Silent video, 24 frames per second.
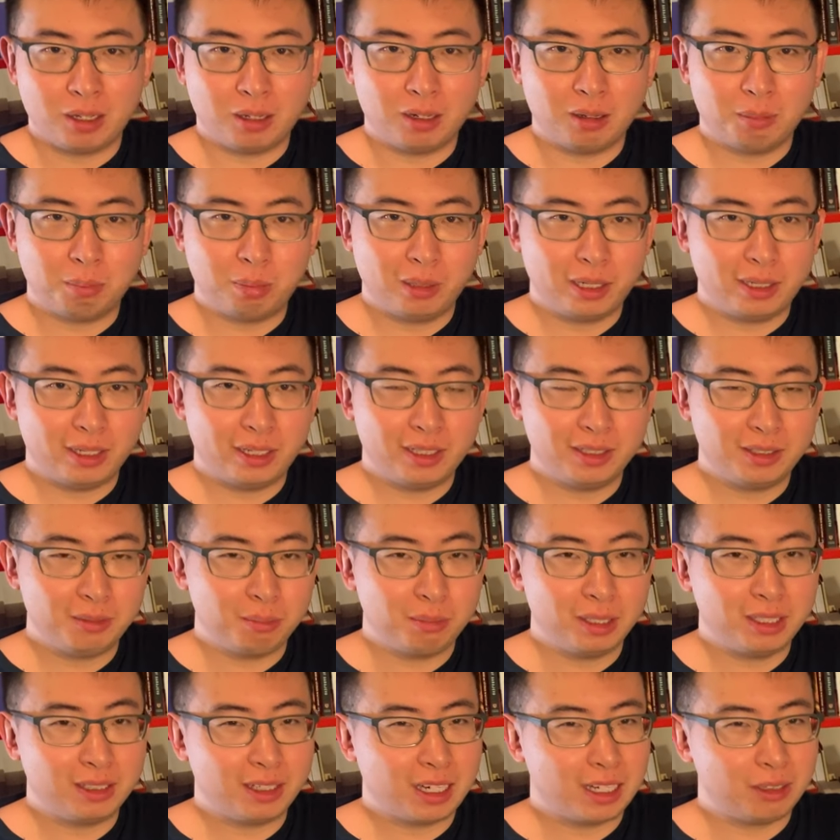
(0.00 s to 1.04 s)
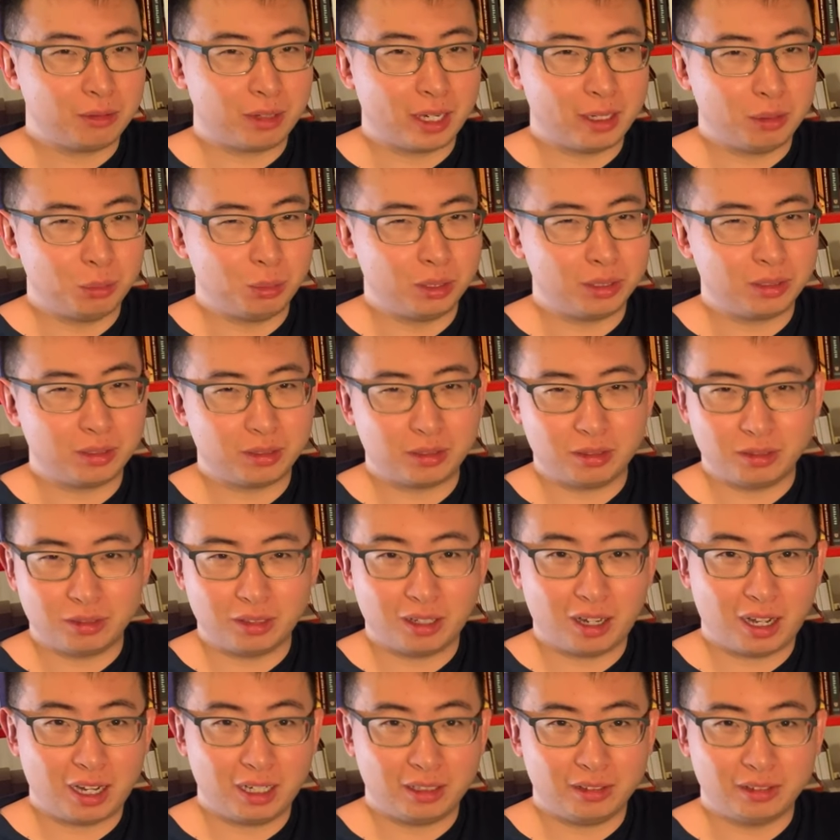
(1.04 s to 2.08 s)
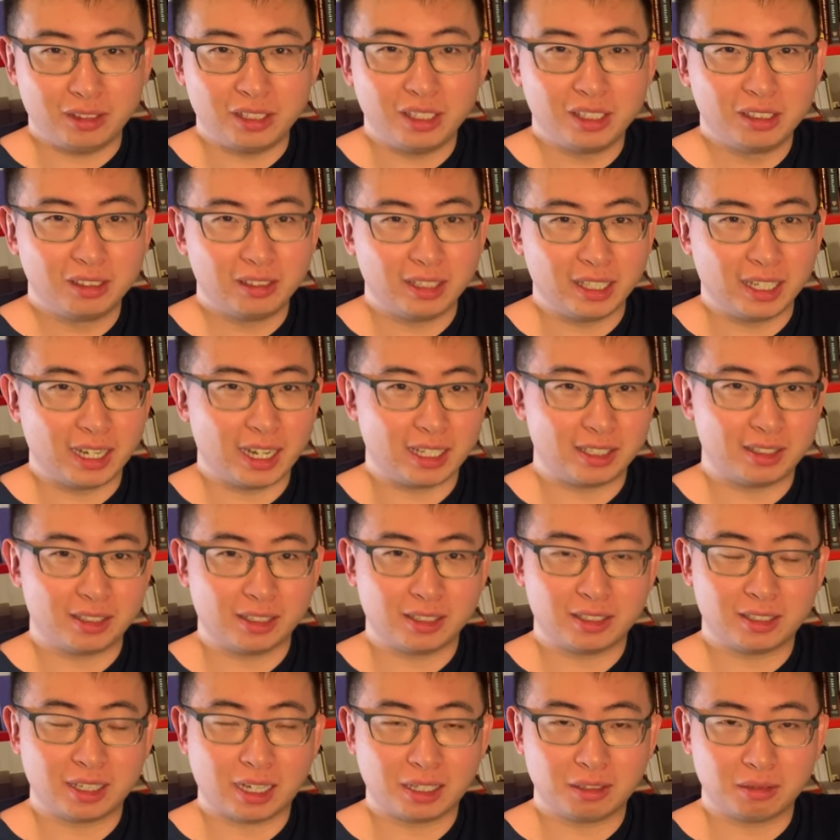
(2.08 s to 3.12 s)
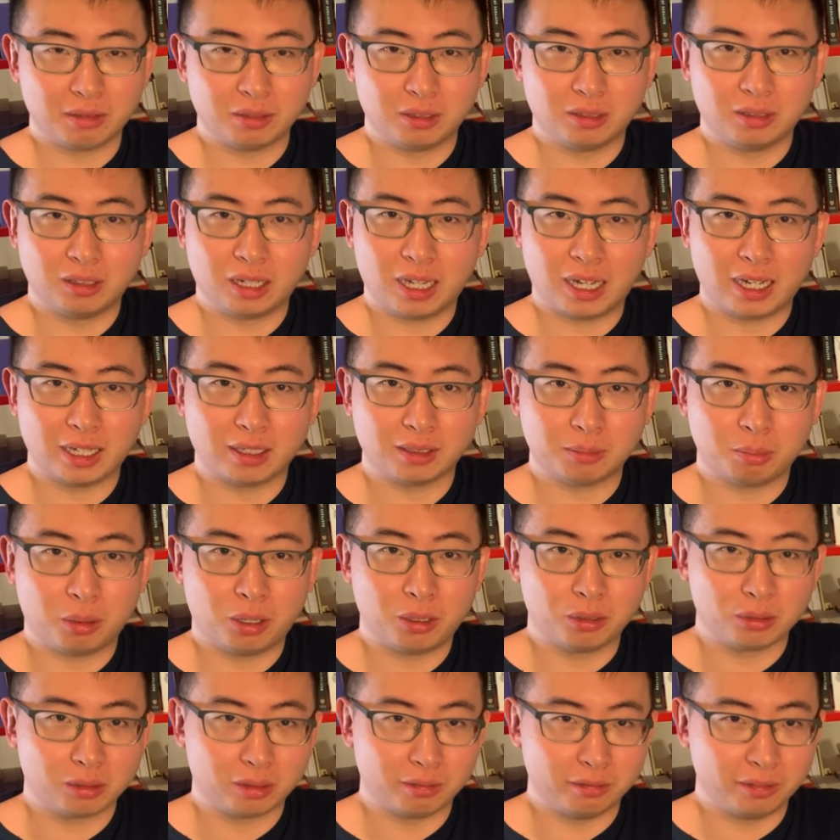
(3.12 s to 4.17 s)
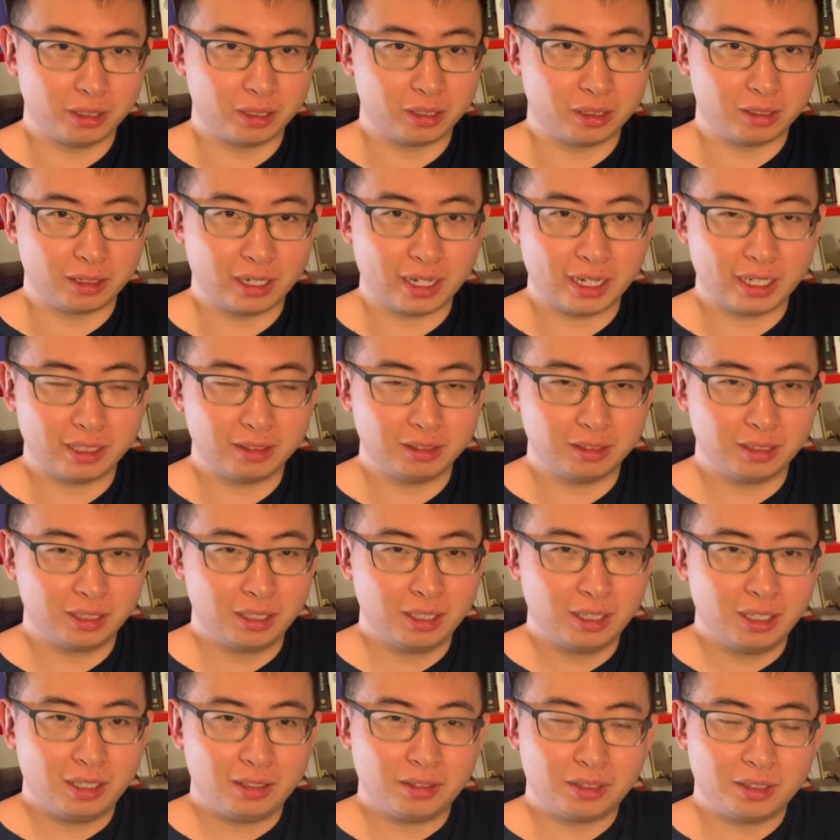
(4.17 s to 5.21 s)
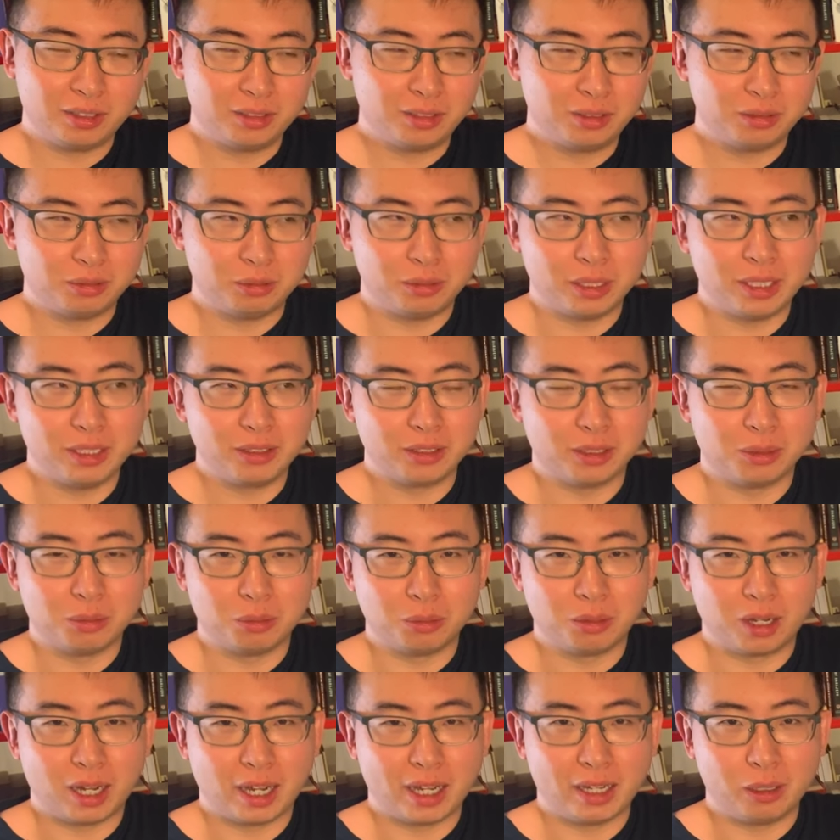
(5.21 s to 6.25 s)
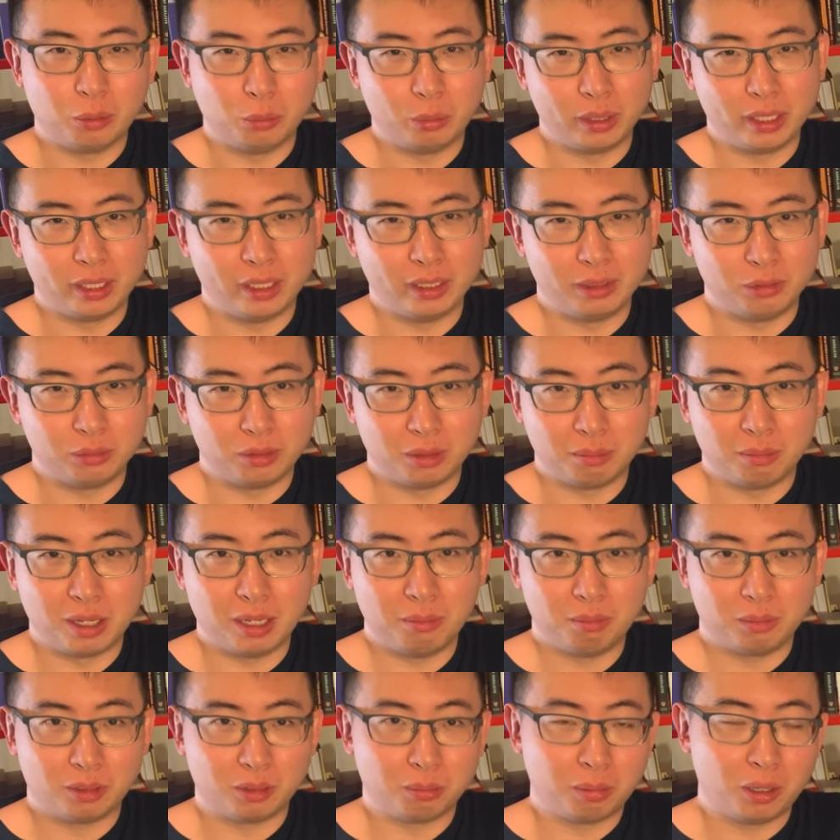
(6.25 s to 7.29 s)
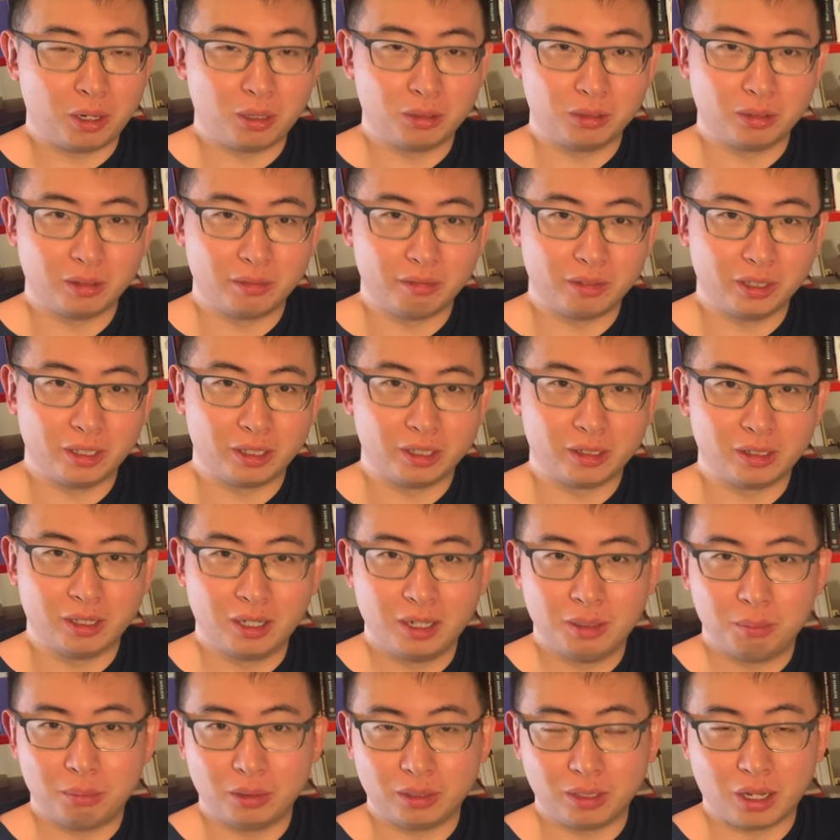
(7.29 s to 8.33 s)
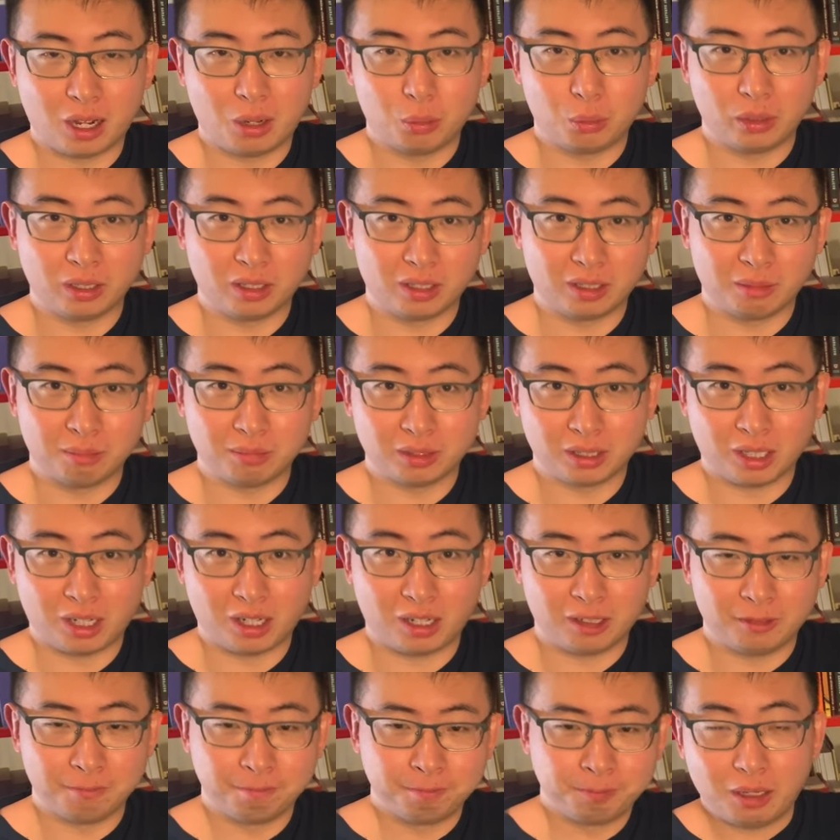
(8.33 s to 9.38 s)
Uh, but his Midnight Ride was not nearly as successful as Paul Revere, and there's a reason why we remember Paul Revere but not William Daw.